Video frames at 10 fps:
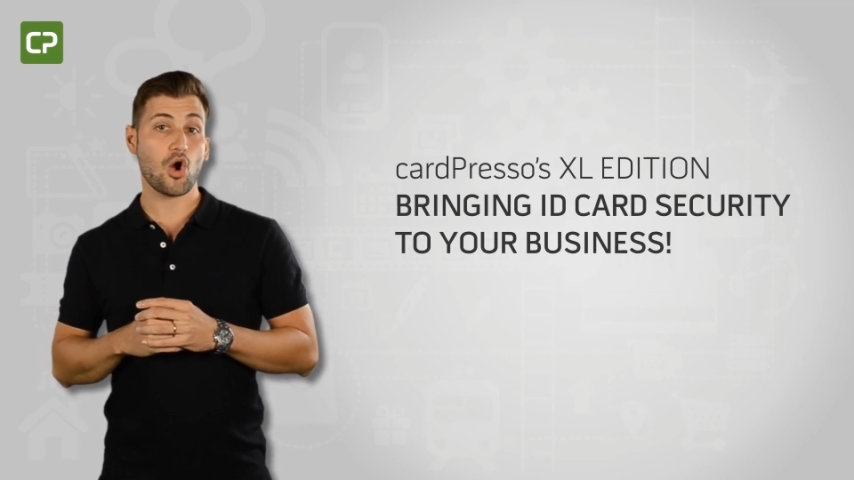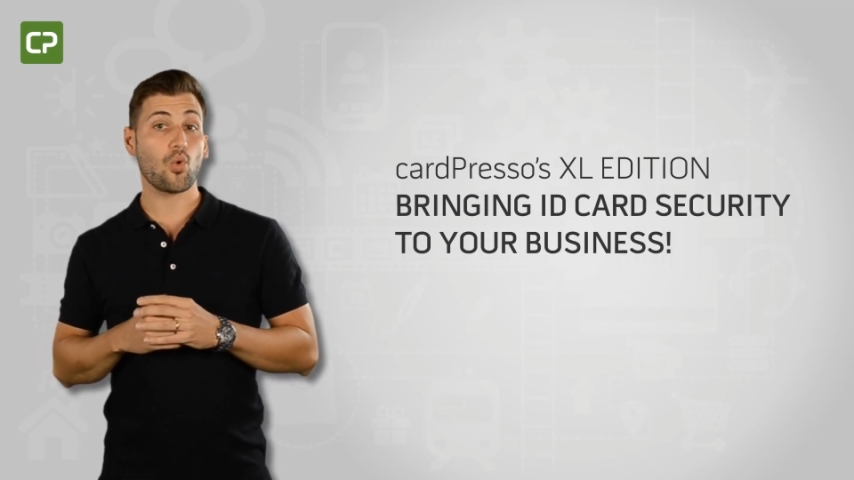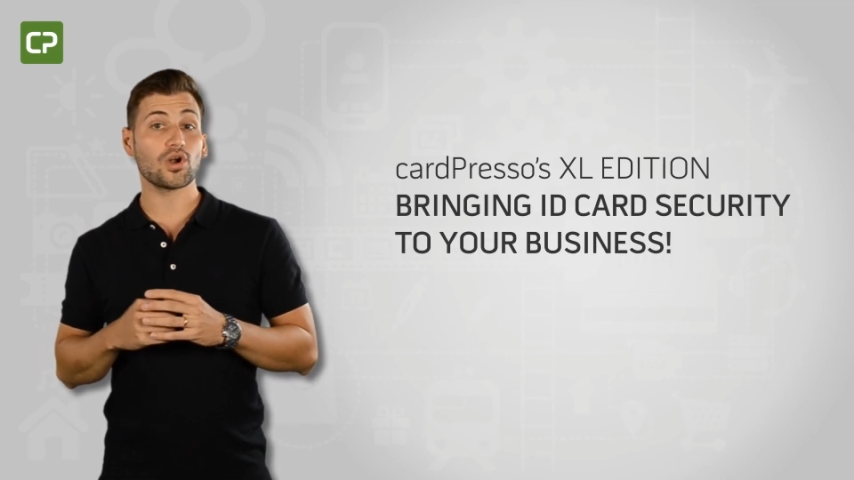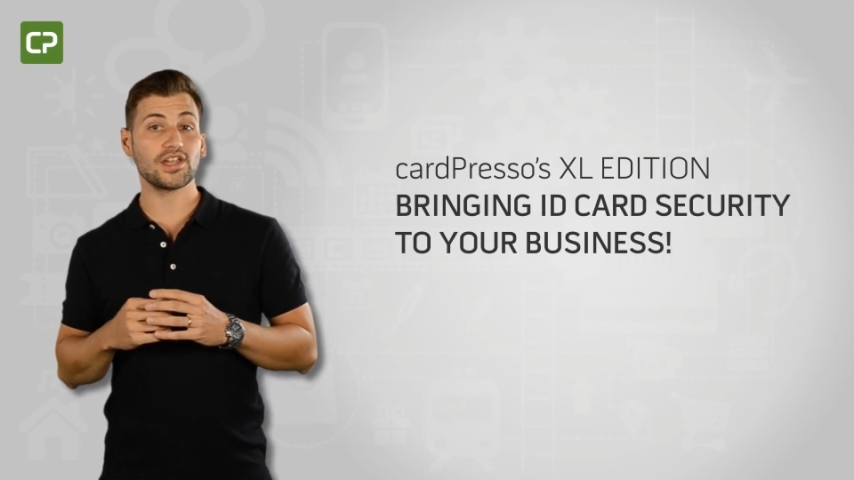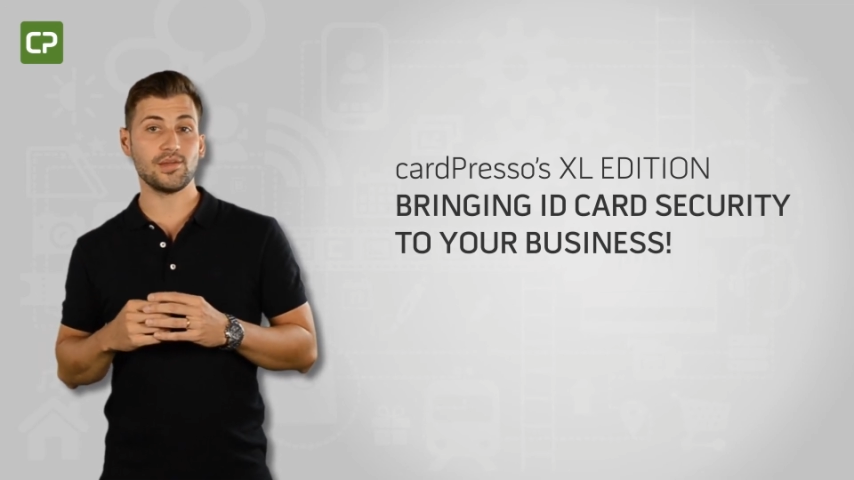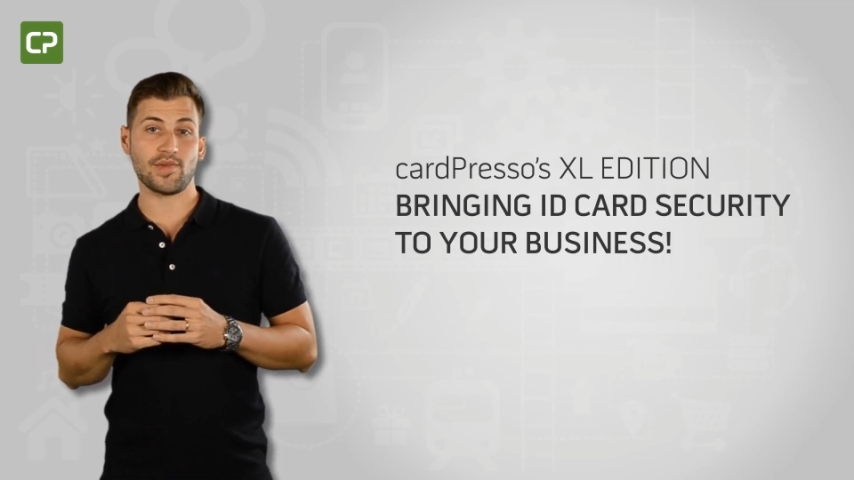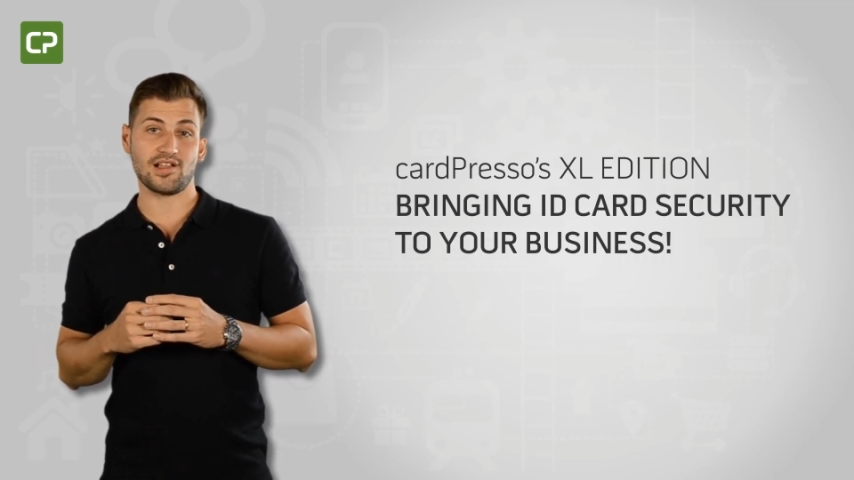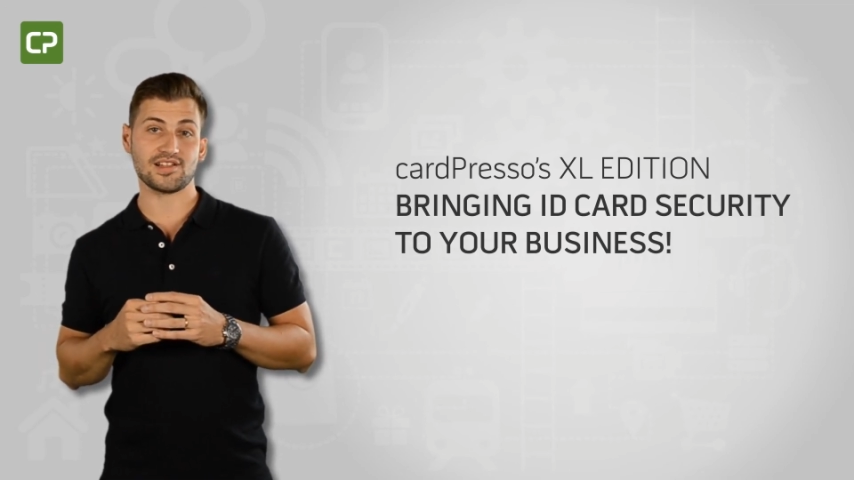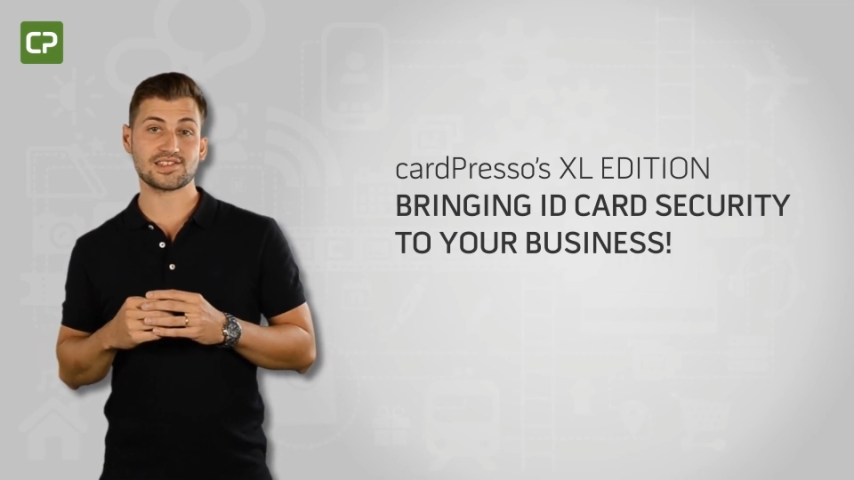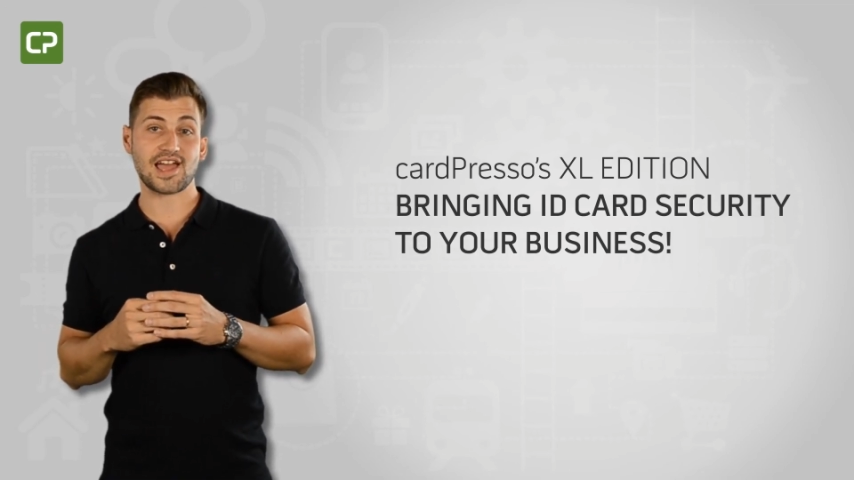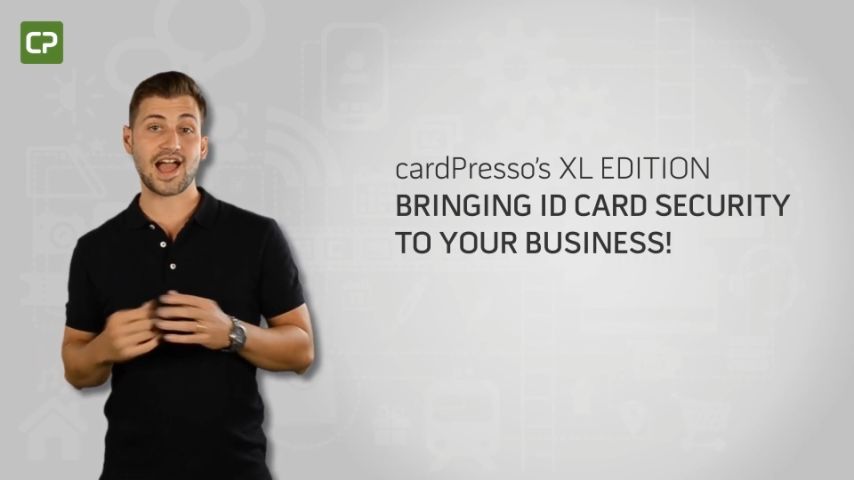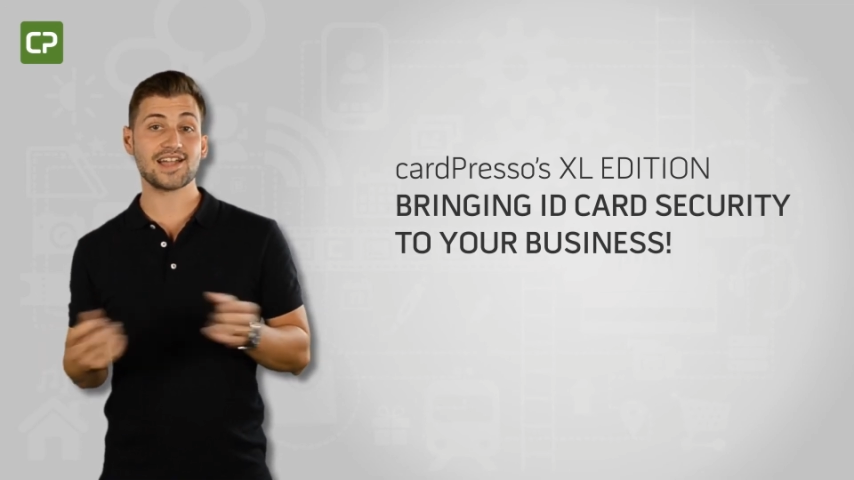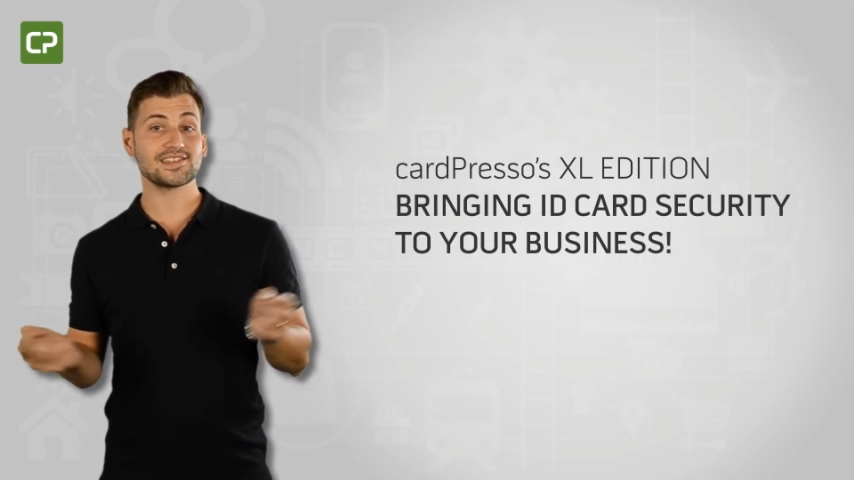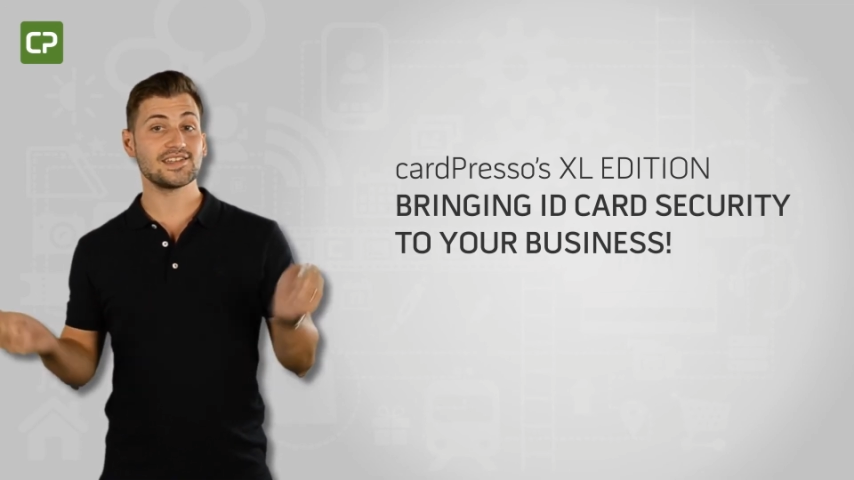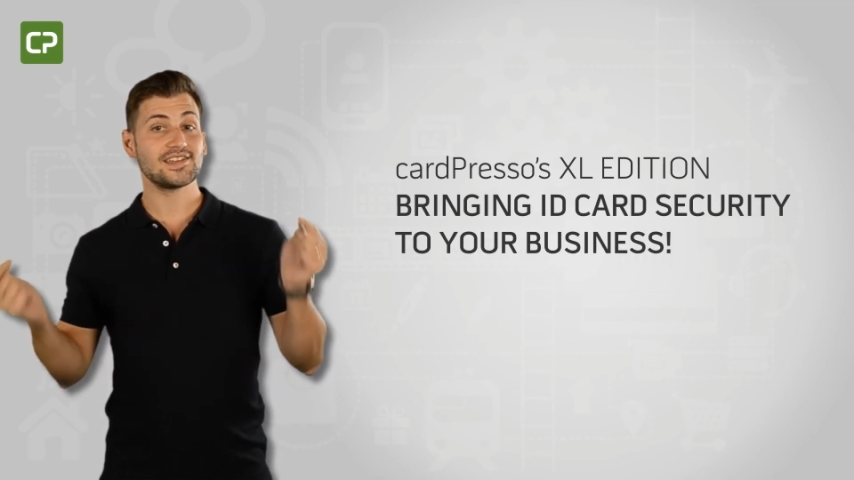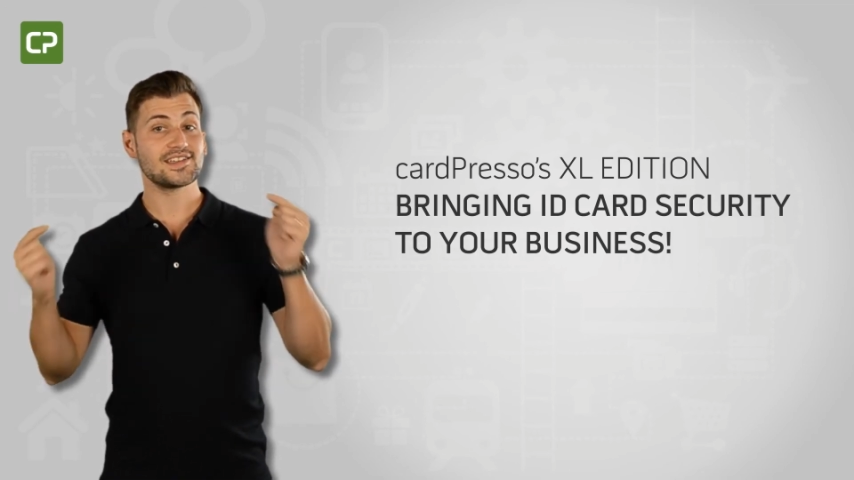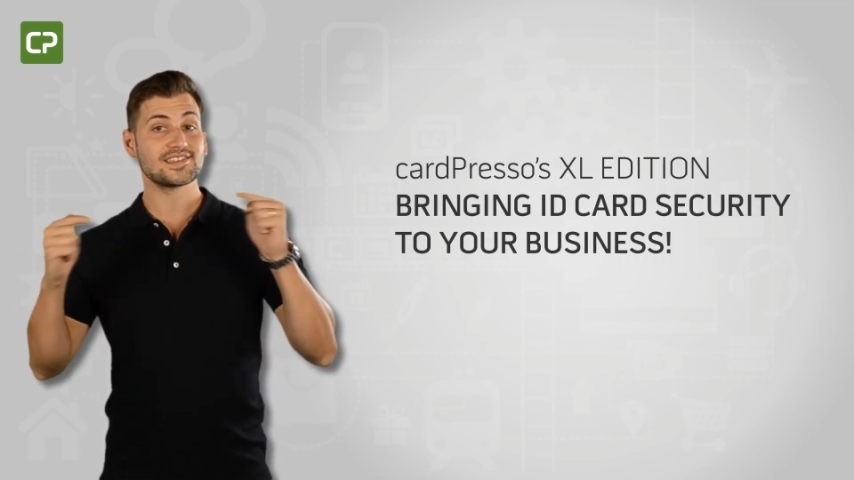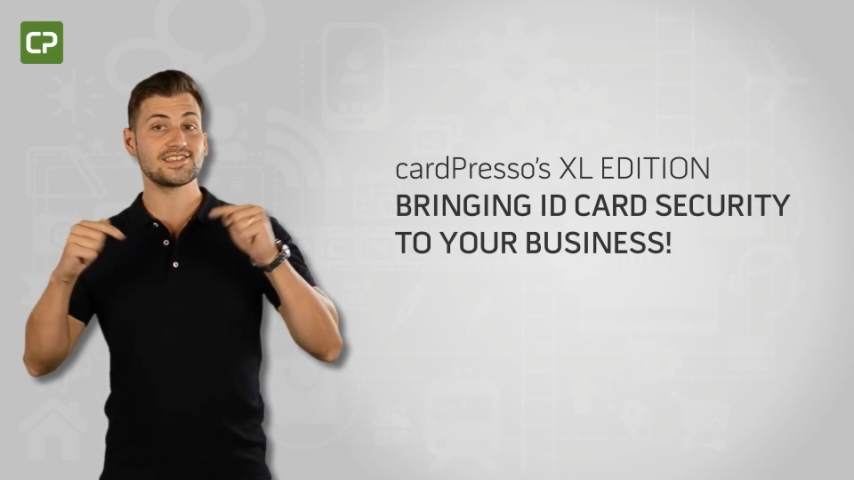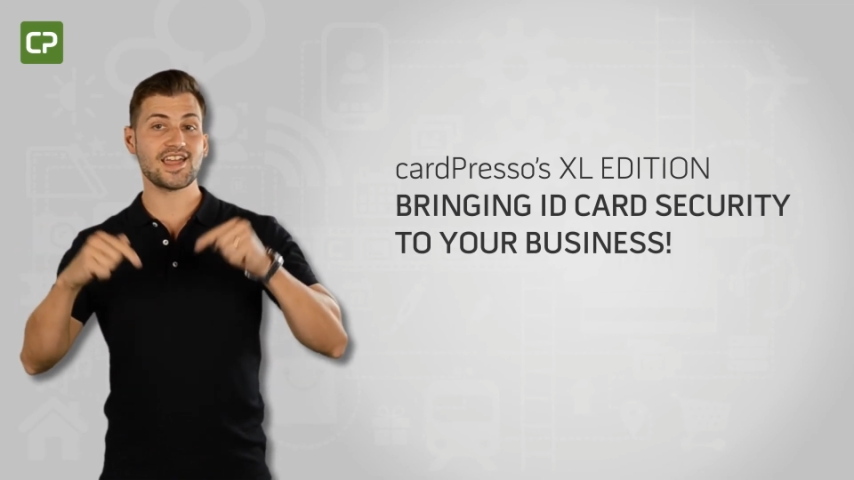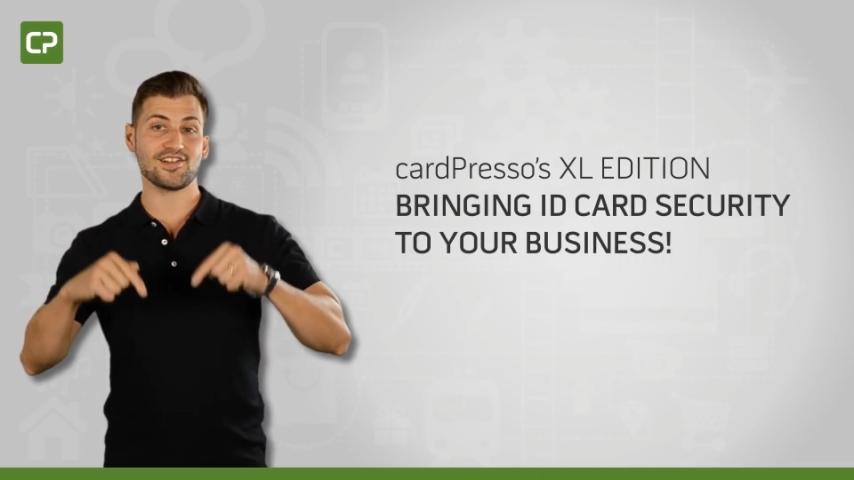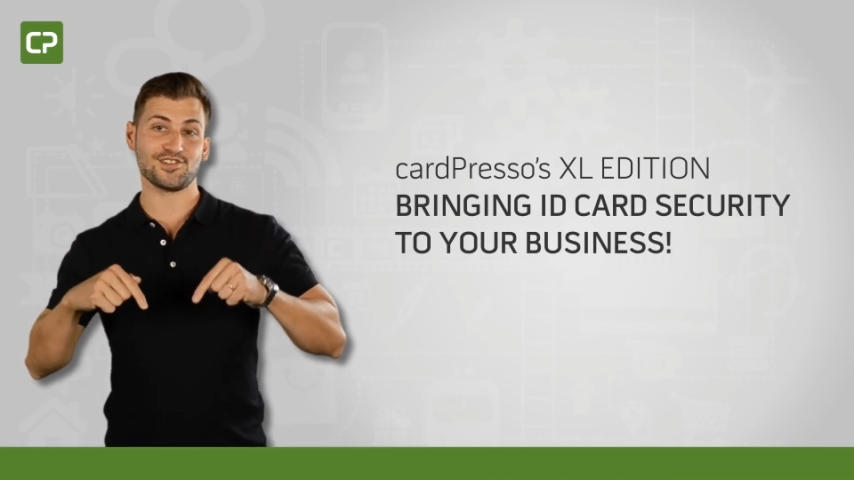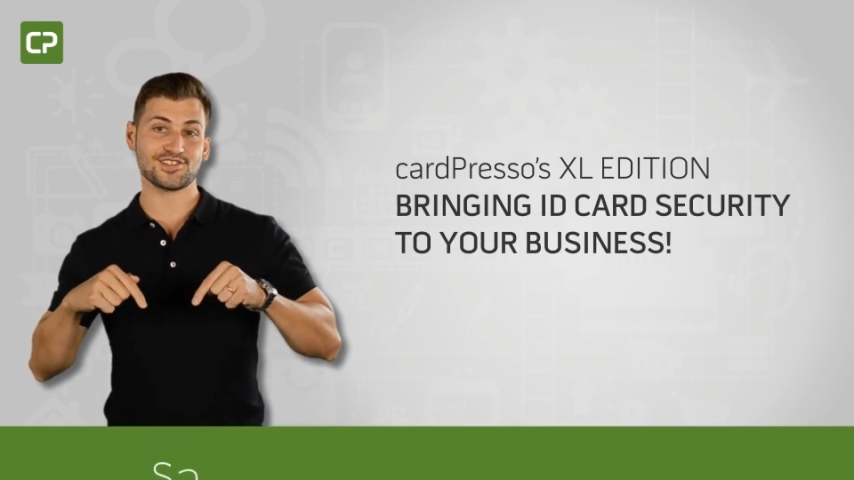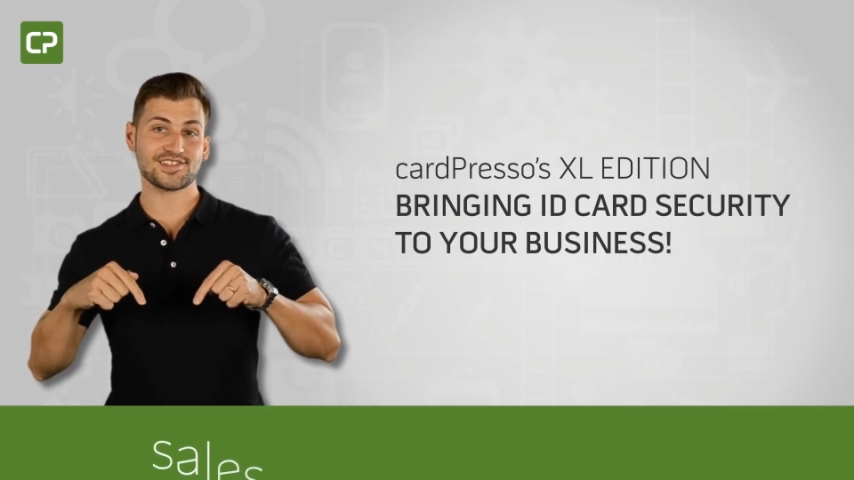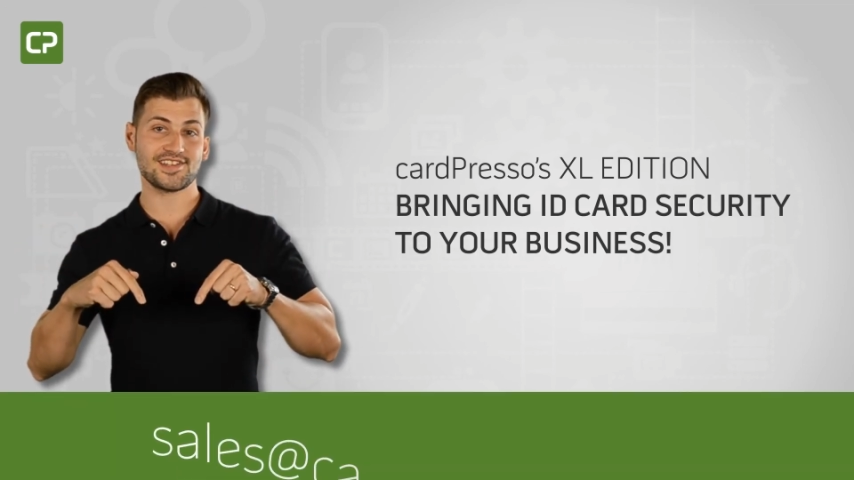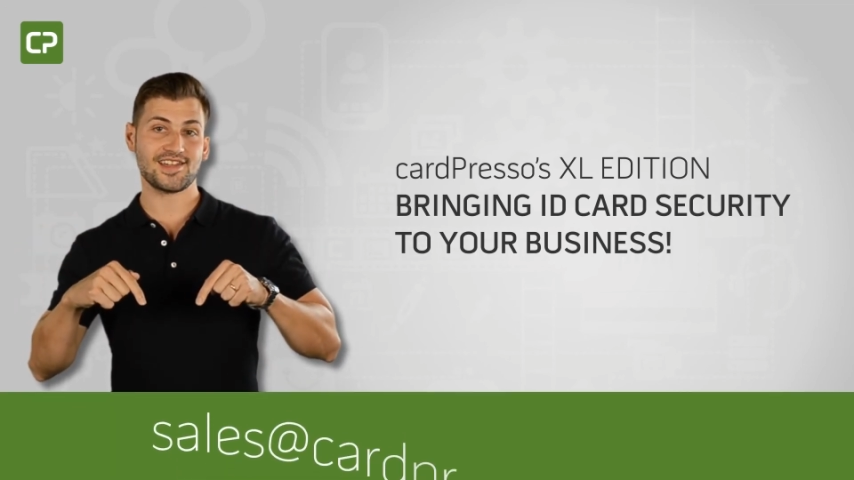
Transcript: or email us at sales